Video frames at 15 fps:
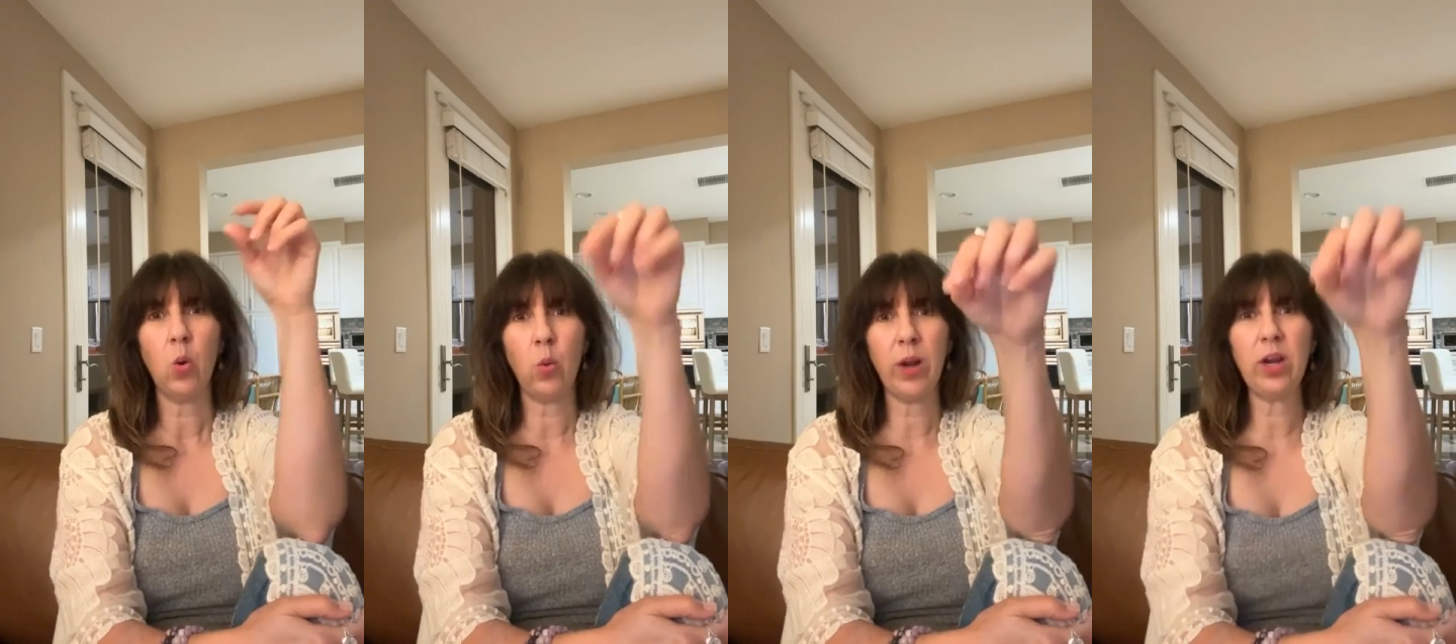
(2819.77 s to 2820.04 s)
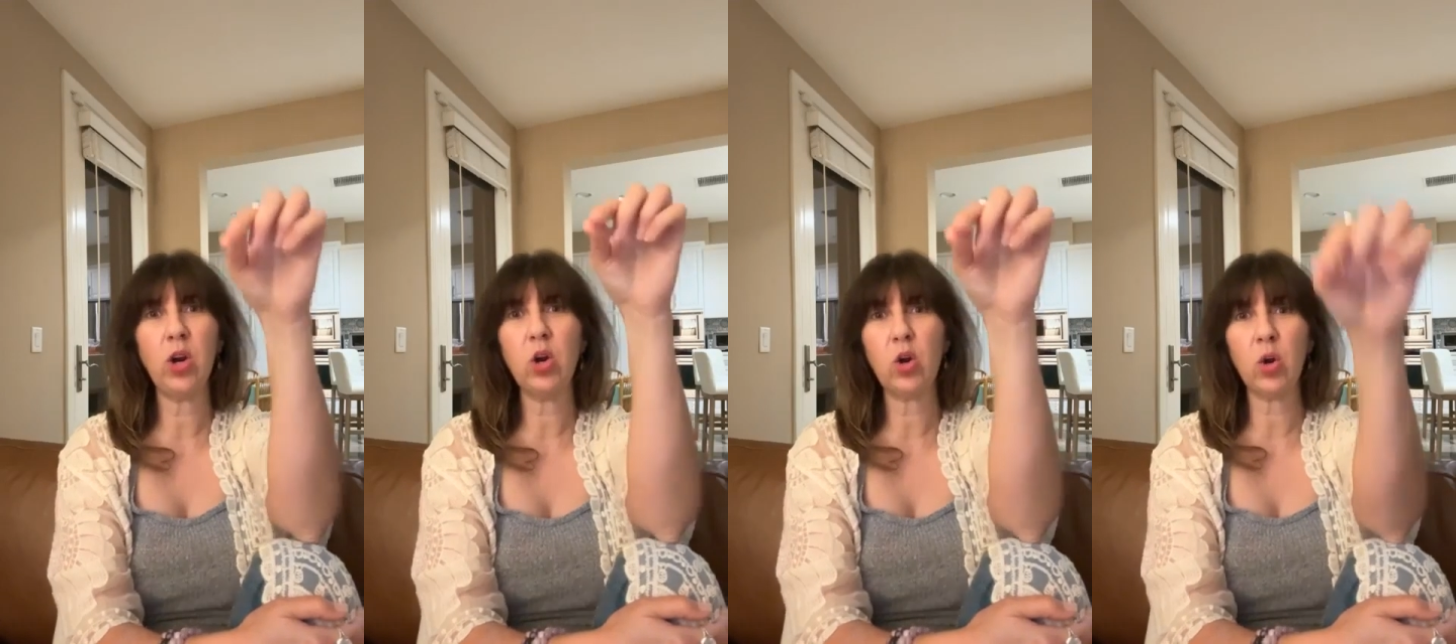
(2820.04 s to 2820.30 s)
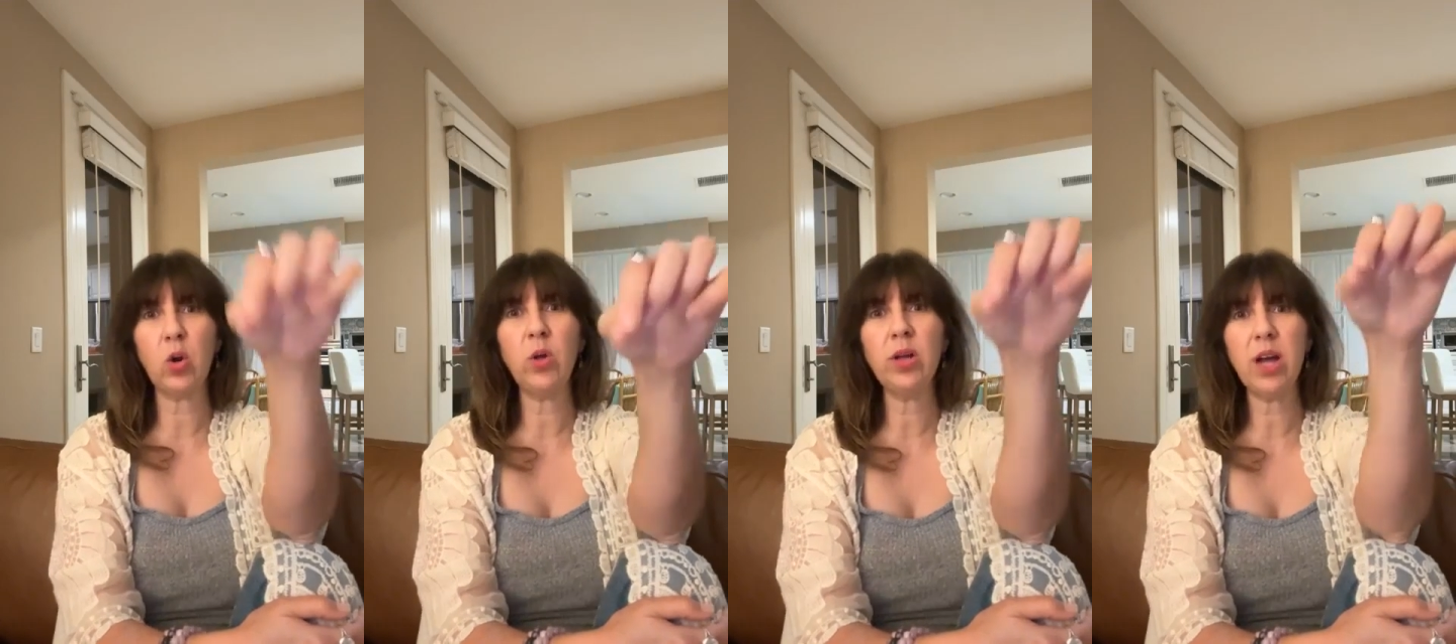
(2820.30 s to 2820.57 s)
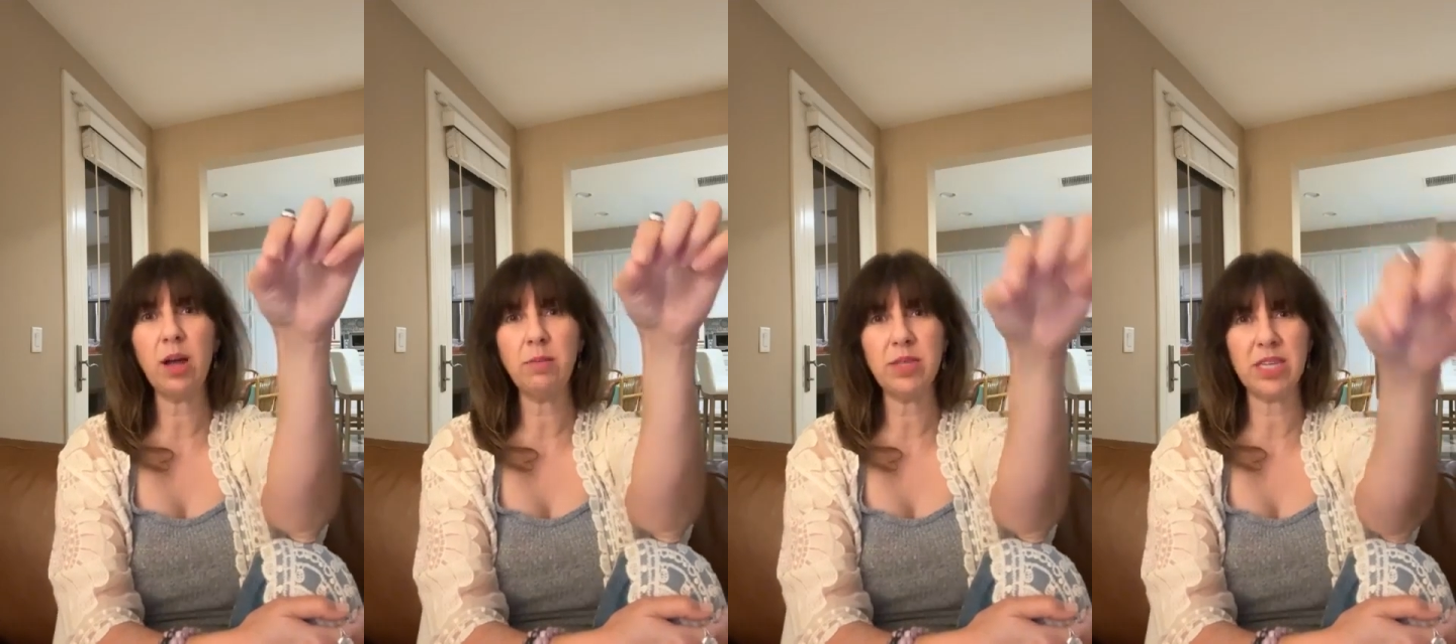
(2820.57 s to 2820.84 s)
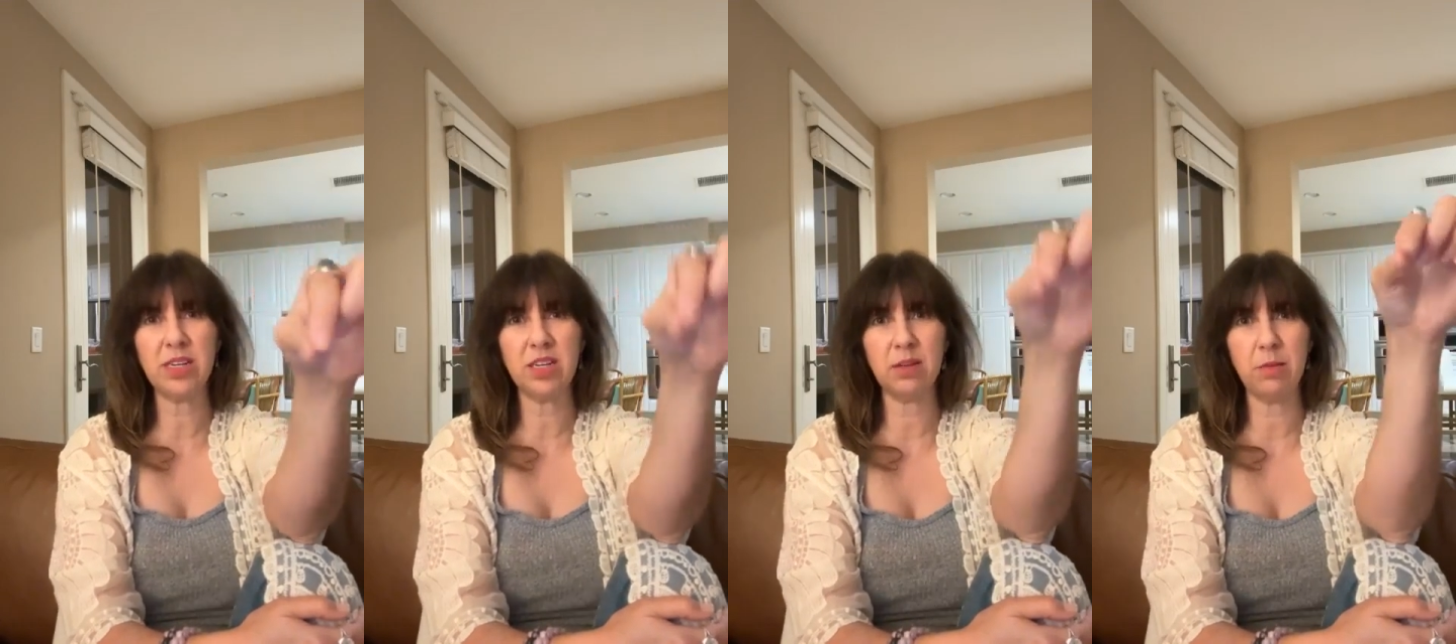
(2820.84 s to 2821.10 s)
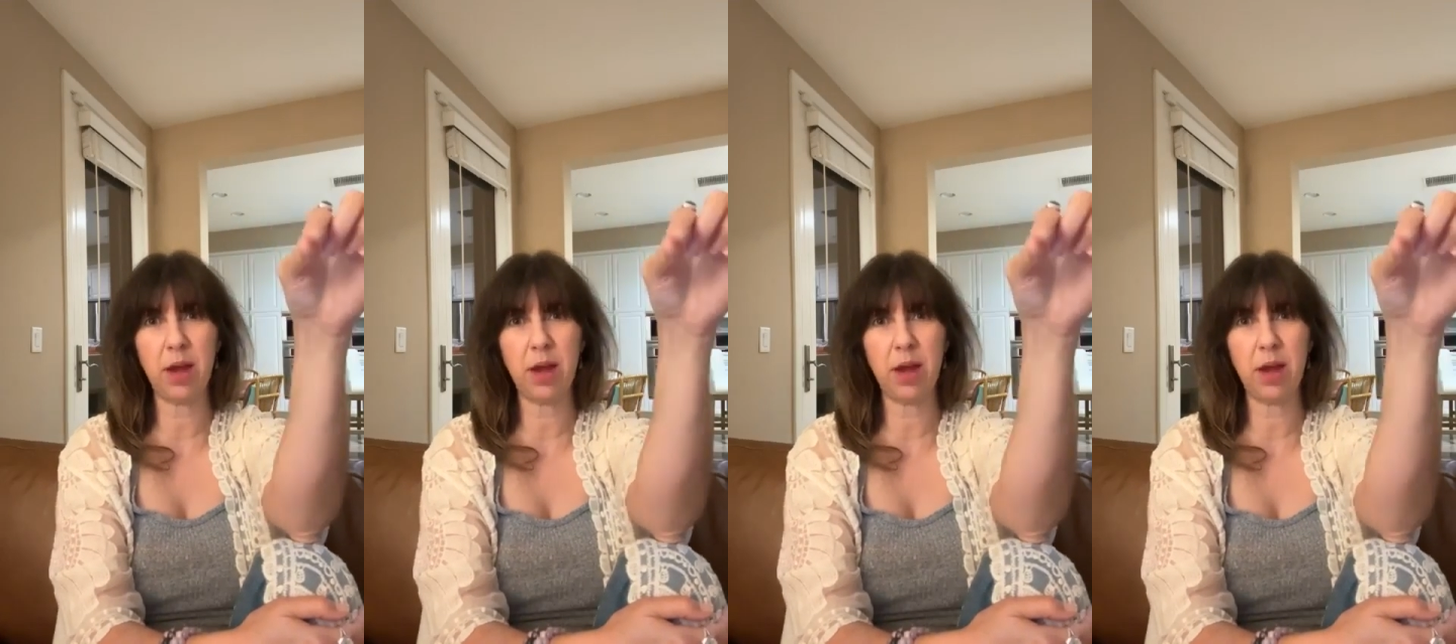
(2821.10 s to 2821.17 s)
When a girl comes